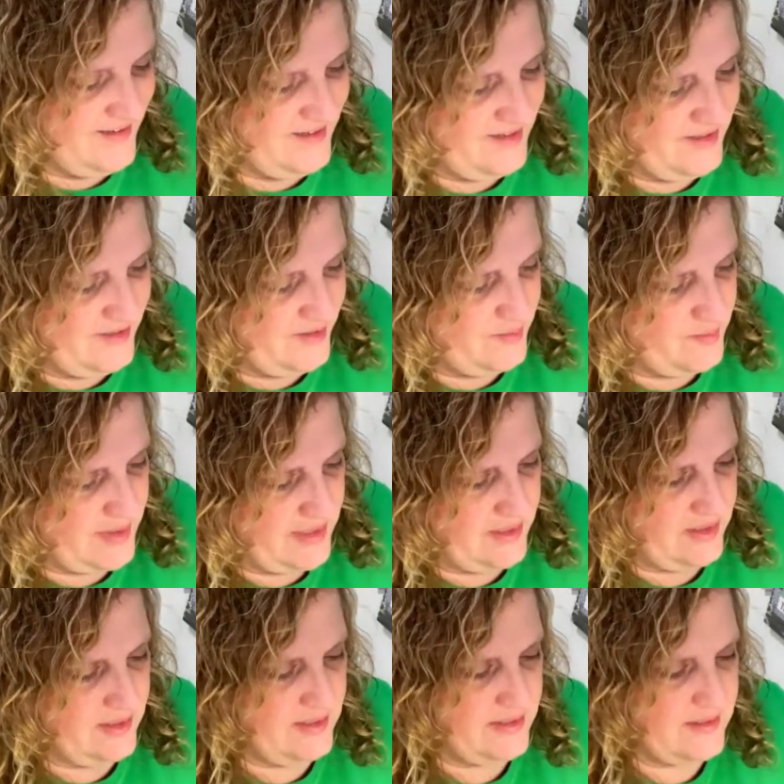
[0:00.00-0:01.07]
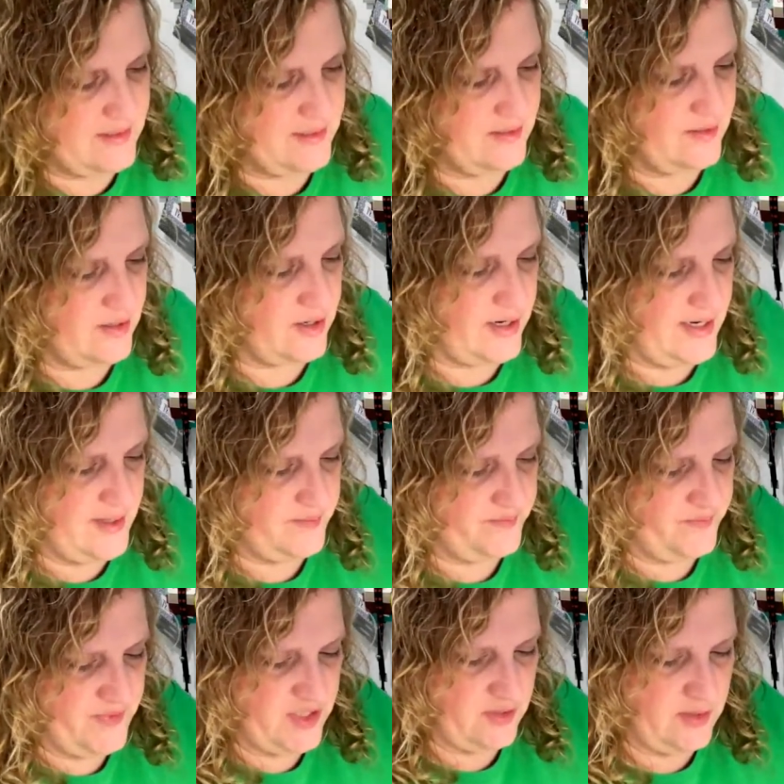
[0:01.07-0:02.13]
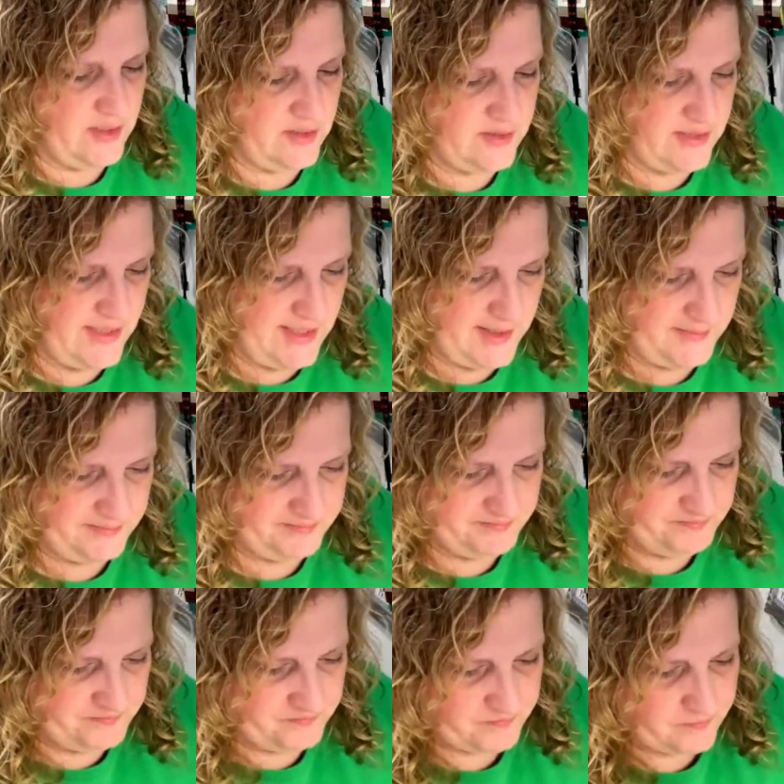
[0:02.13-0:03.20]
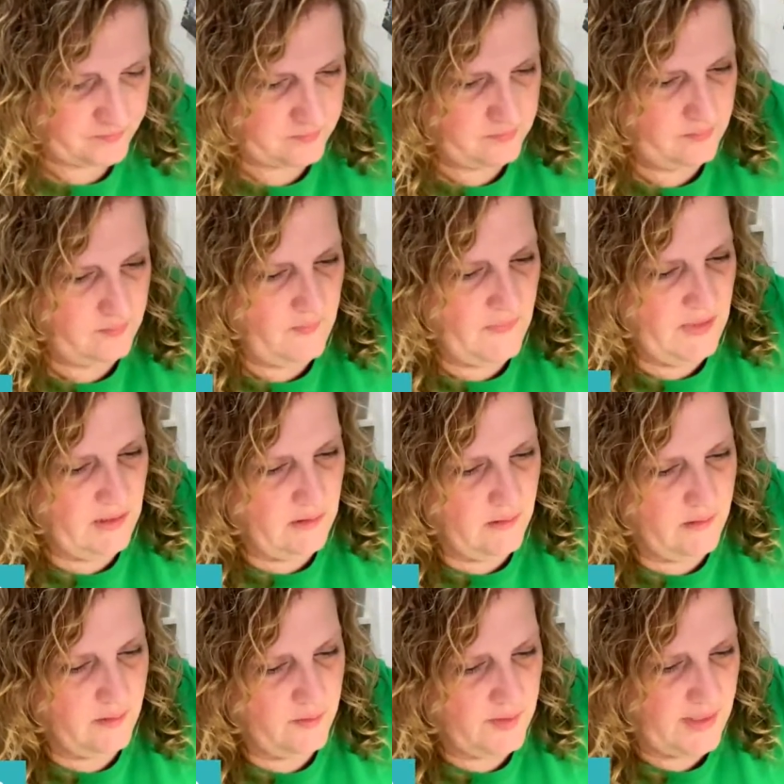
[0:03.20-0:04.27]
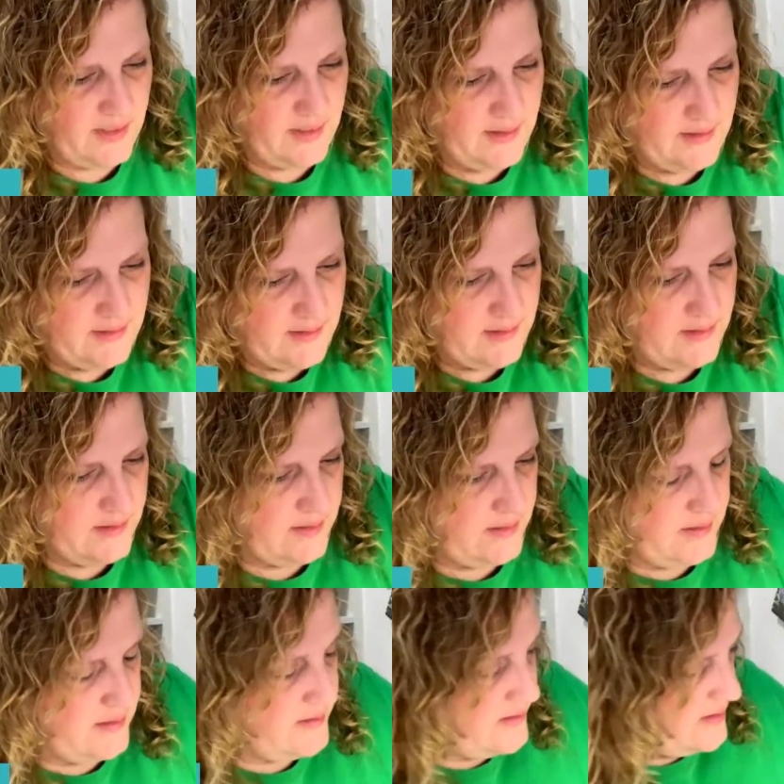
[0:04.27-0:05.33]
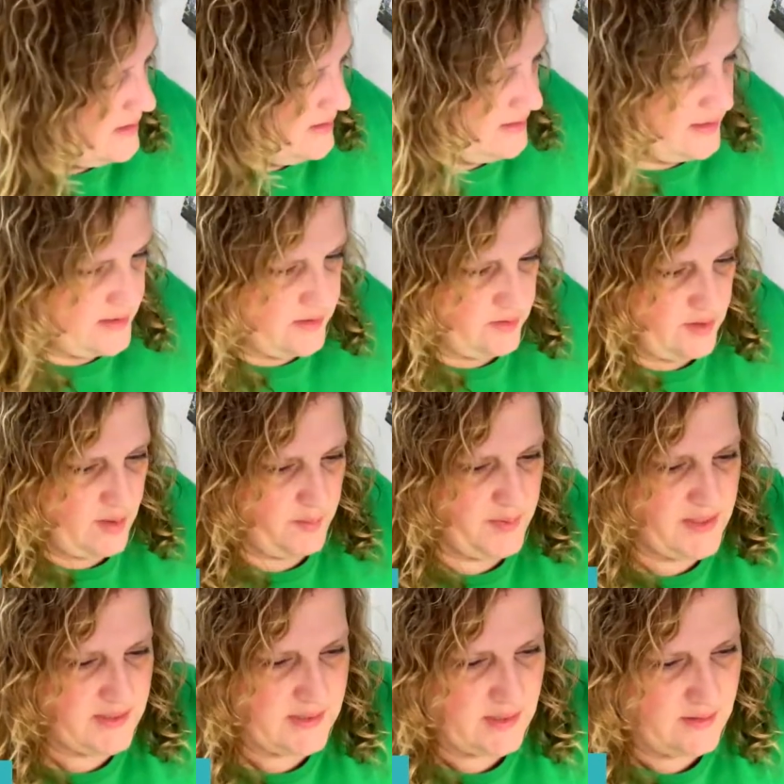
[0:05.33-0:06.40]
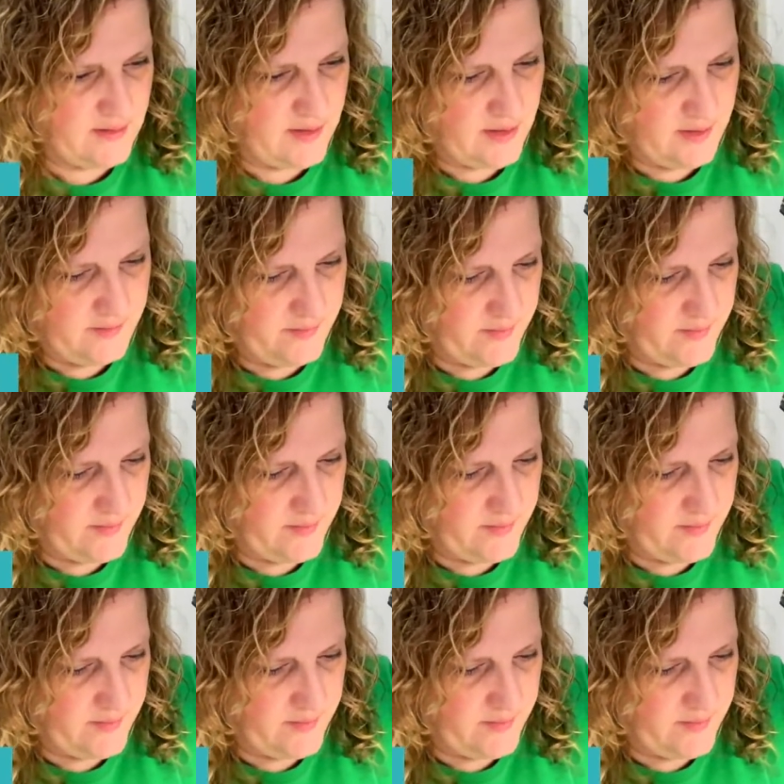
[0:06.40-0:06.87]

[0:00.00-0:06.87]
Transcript: Oh my goodness. All right, so there's that. Okay, get that scrap piece out of there.